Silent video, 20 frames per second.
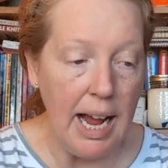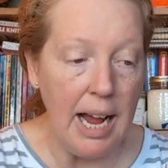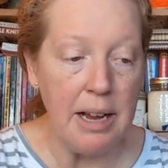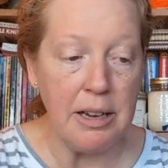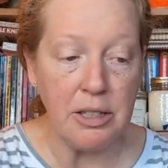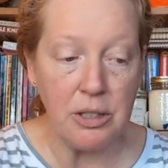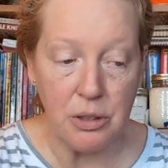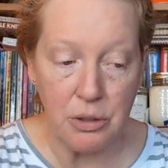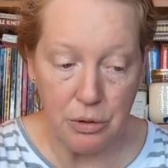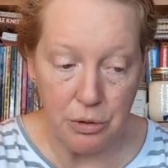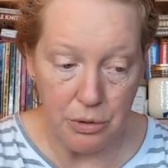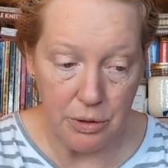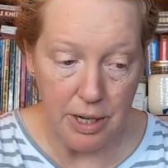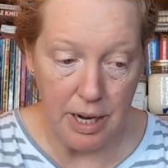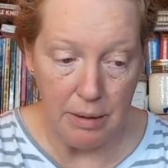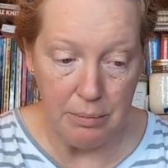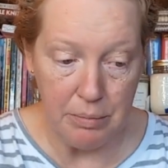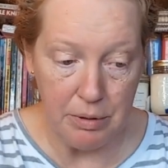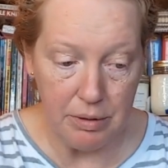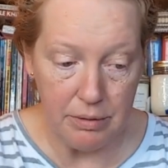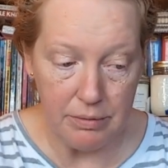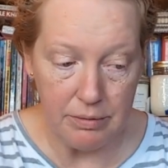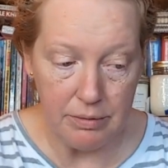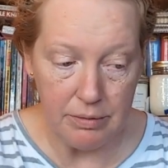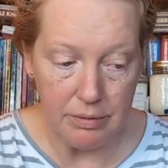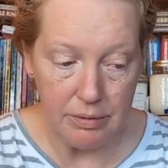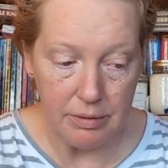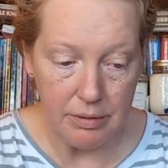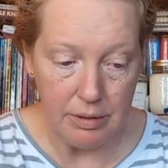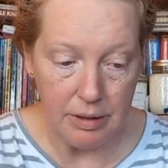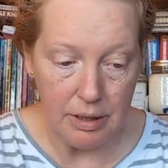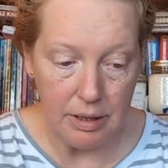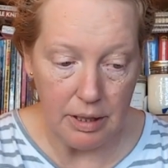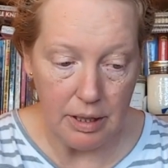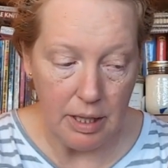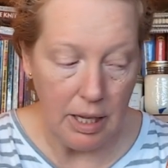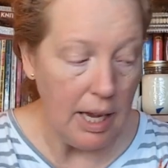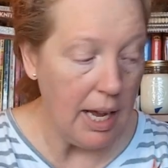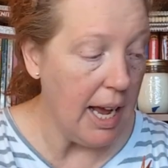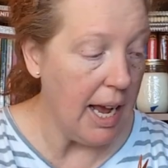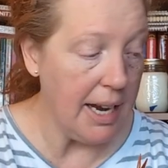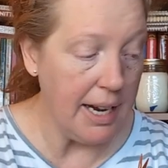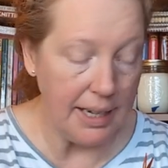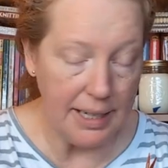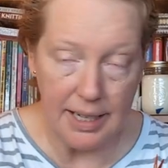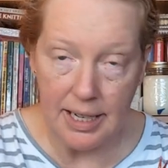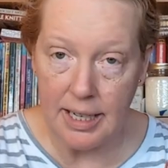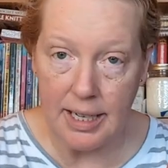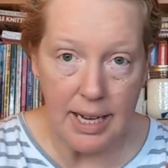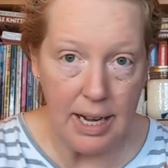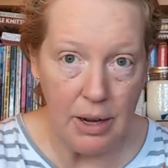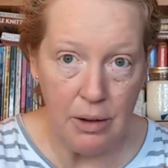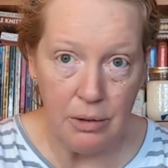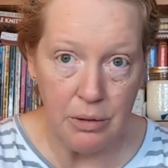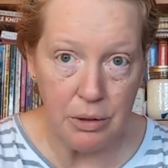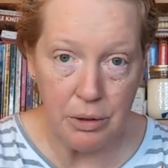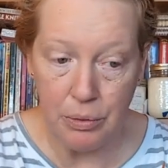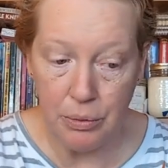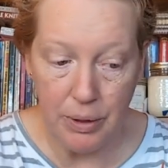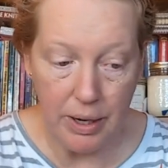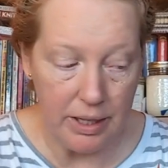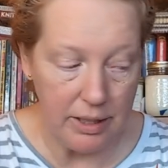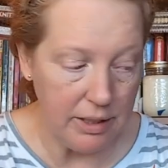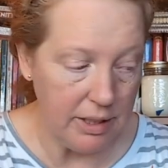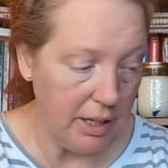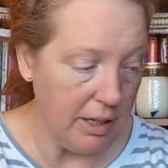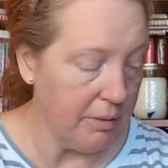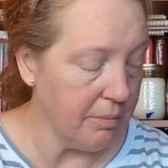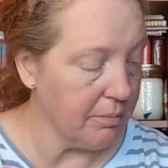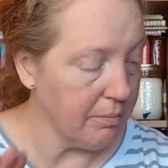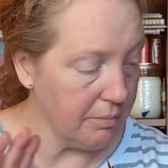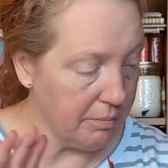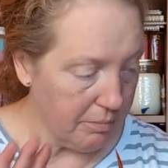I screwed up. And I didn't count correctly.